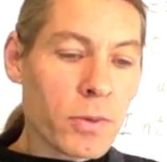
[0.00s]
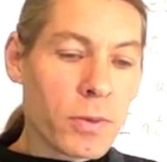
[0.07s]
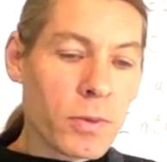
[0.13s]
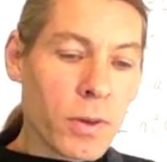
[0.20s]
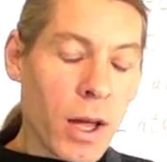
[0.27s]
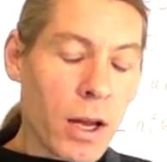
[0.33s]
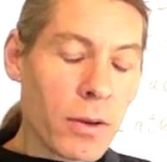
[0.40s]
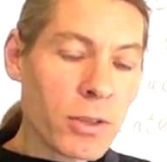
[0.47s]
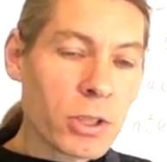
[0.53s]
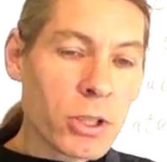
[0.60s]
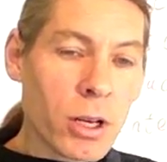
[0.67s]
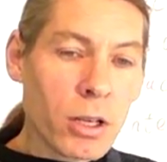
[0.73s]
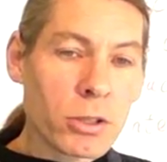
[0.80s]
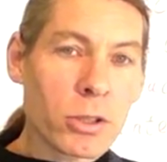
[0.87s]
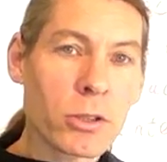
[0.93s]
lot of
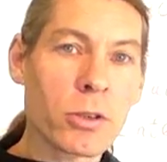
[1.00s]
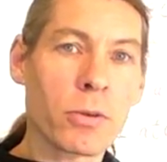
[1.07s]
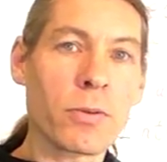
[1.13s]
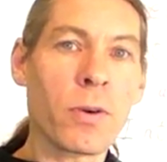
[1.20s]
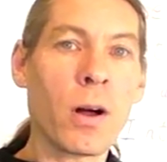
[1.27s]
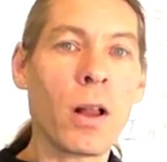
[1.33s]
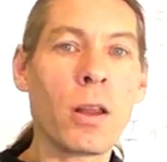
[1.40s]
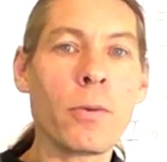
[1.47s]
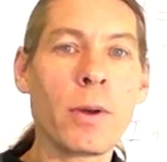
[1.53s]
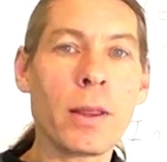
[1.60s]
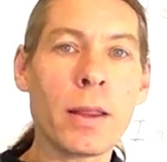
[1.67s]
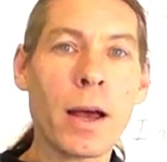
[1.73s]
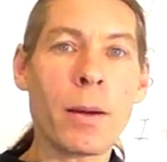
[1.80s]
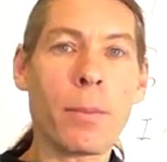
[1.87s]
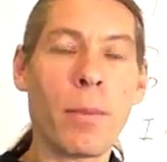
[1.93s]
astrologers are following
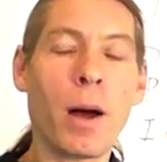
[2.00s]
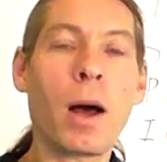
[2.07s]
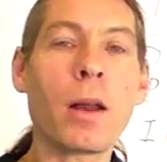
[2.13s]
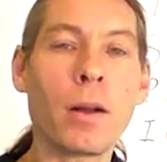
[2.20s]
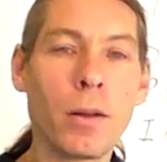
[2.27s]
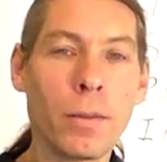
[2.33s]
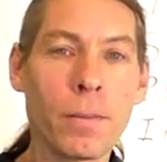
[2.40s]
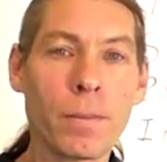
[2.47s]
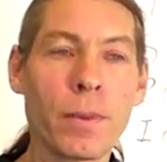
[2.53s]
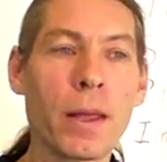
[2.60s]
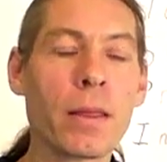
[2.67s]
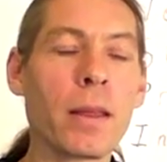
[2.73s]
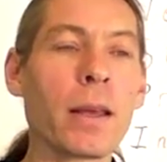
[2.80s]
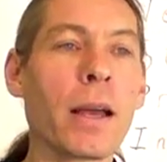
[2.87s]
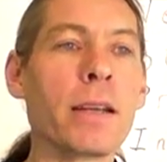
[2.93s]
that model. They
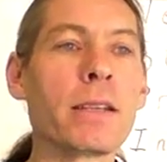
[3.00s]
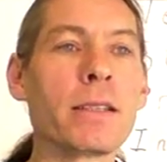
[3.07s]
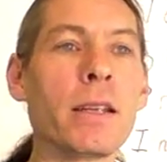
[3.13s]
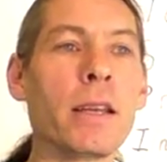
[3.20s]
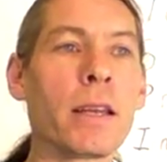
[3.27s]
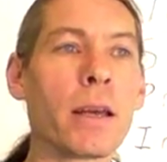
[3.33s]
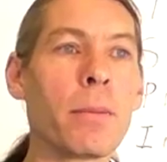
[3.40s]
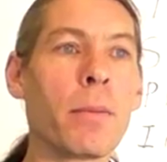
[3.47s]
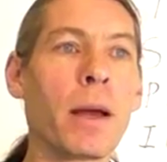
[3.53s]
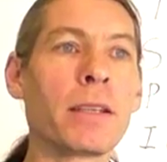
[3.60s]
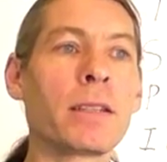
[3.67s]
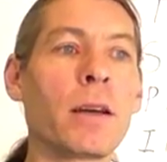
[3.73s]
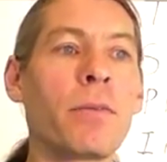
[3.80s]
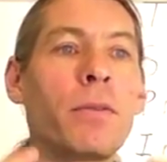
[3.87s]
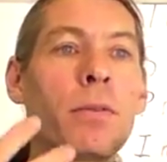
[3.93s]
think, I just need to get my
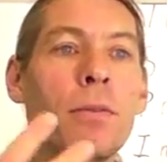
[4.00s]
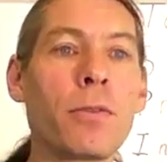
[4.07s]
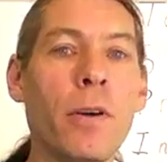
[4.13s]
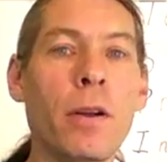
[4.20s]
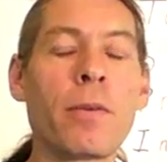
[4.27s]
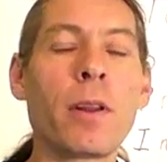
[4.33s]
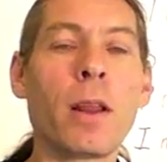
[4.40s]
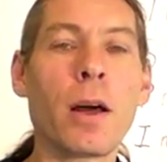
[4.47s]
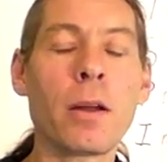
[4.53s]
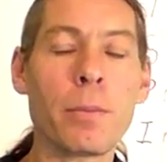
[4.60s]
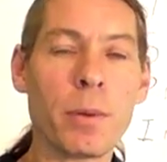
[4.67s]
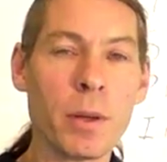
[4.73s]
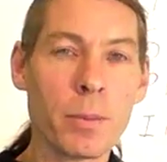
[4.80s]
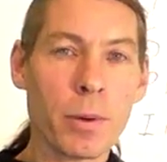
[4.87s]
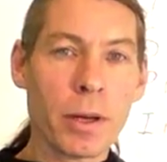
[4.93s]
stuff in front of a lot of
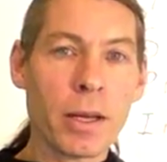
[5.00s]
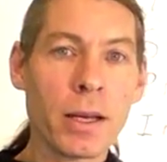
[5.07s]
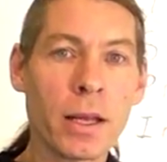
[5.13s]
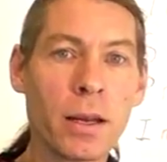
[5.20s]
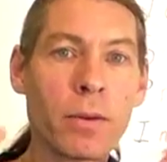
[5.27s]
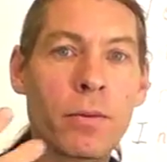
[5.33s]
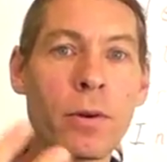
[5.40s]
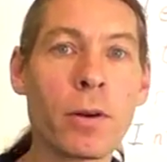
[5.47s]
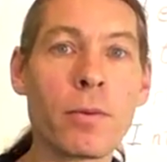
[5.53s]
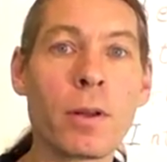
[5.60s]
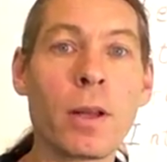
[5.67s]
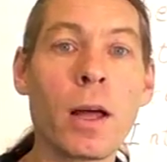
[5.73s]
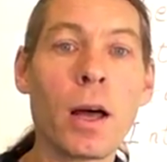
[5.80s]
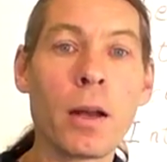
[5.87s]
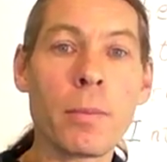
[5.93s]
people. I need to get in front of a
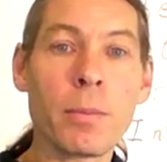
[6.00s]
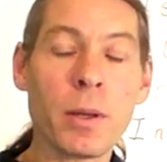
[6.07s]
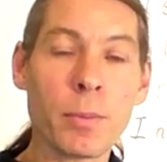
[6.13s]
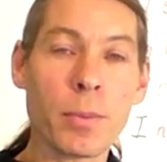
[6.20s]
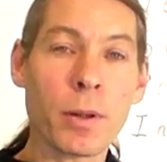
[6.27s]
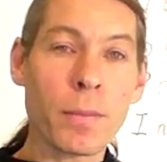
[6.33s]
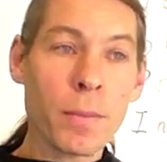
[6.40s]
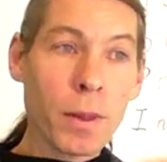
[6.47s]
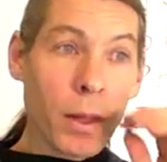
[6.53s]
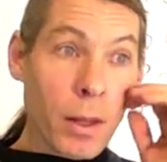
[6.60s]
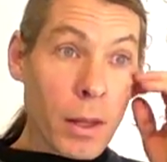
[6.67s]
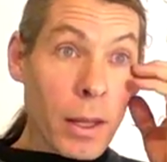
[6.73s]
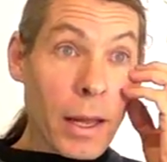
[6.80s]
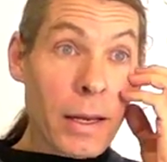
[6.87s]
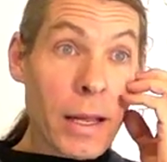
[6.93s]
lot of people.
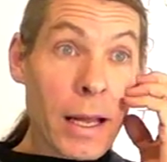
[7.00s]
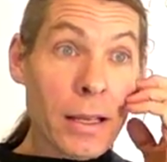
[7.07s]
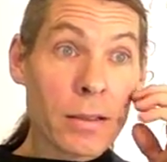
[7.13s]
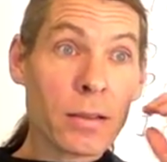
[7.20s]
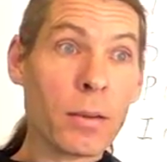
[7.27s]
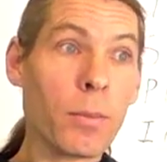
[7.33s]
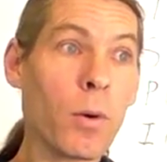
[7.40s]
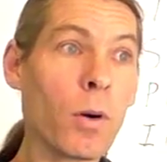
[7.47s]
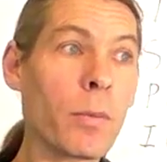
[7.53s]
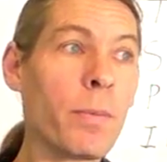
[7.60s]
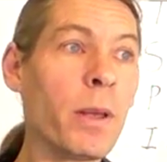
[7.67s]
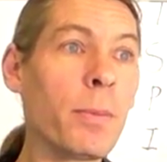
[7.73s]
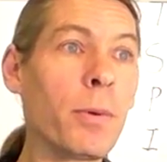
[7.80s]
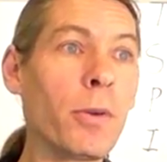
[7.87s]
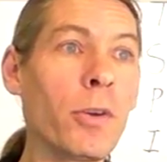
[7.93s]
And yes, the more
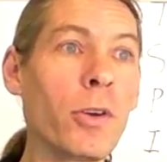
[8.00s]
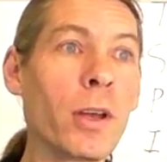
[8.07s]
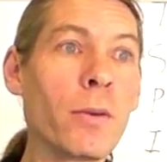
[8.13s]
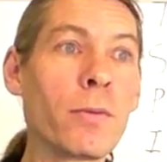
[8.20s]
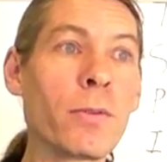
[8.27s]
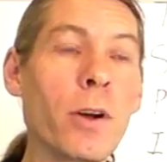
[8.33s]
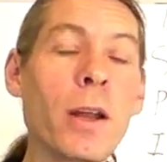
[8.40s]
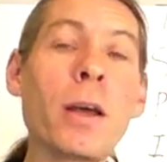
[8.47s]
people you get in front